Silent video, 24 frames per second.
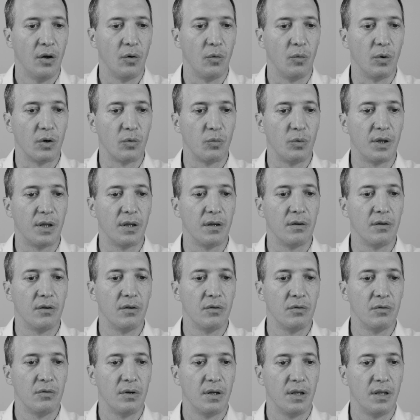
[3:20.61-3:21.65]
What we can
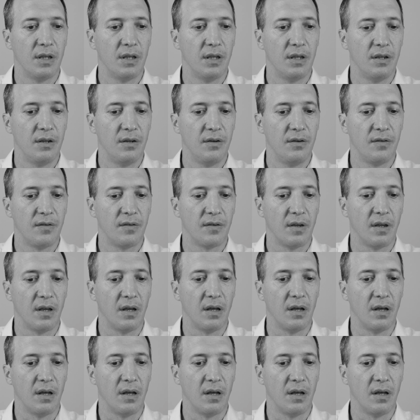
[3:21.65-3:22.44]
do is